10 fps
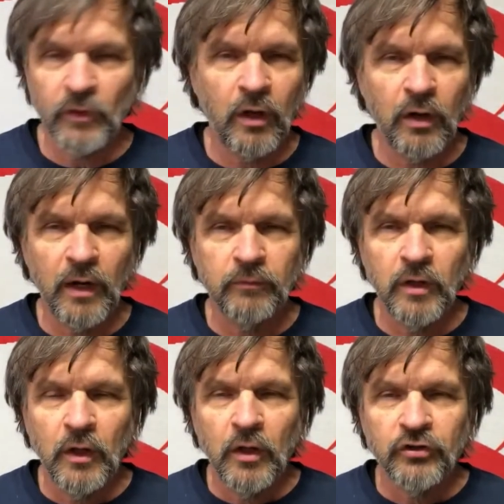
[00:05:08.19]
All right,
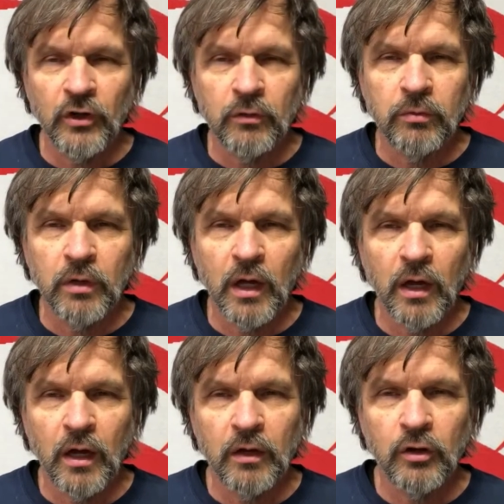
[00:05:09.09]
so
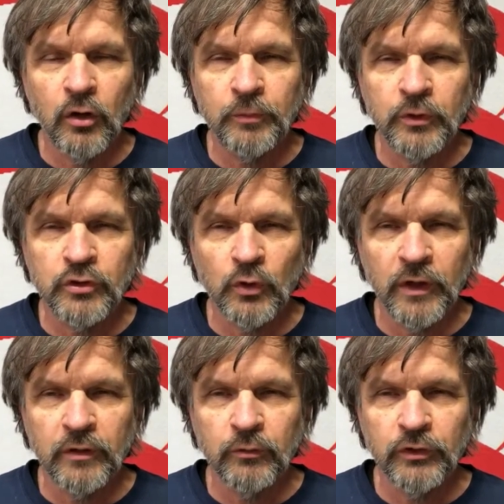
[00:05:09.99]
hope you enjoyed
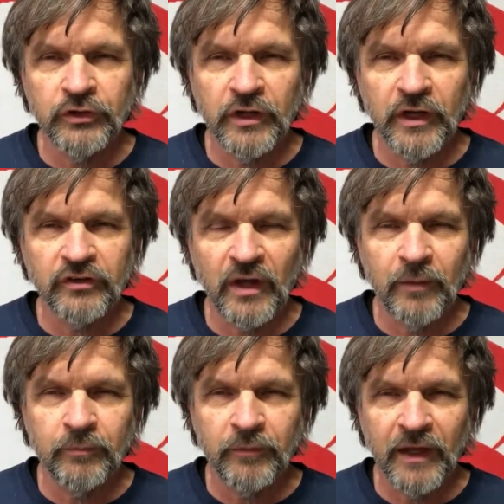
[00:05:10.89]
it, and we'll see you next time.
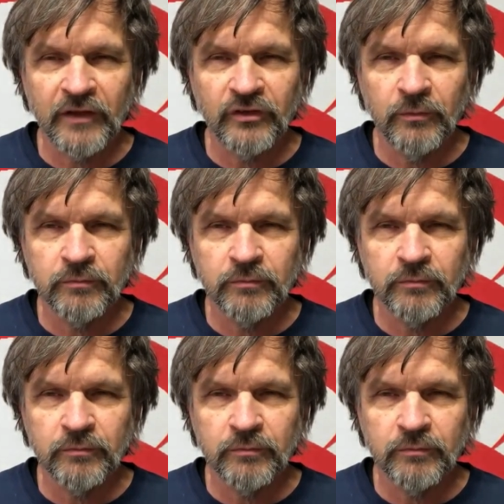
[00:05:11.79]
Thanks.